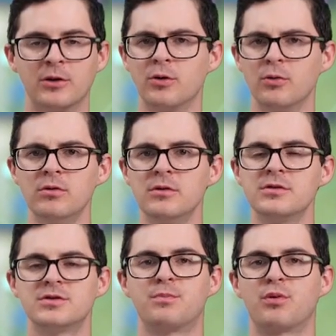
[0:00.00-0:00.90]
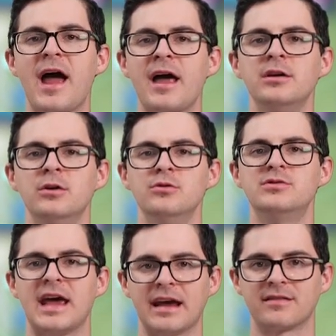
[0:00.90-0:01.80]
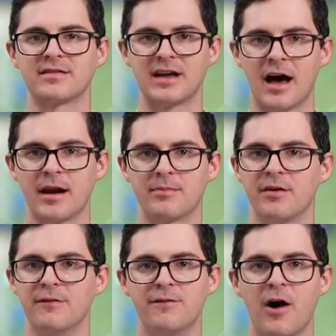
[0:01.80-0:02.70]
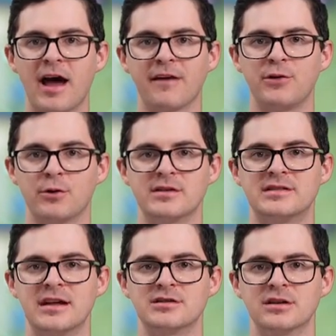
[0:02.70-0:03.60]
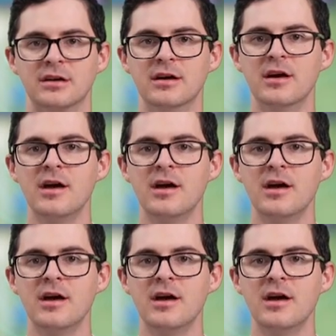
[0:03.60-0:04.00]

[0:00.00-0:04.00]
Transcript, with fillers: and Google to brand new tech startups vying for your attention.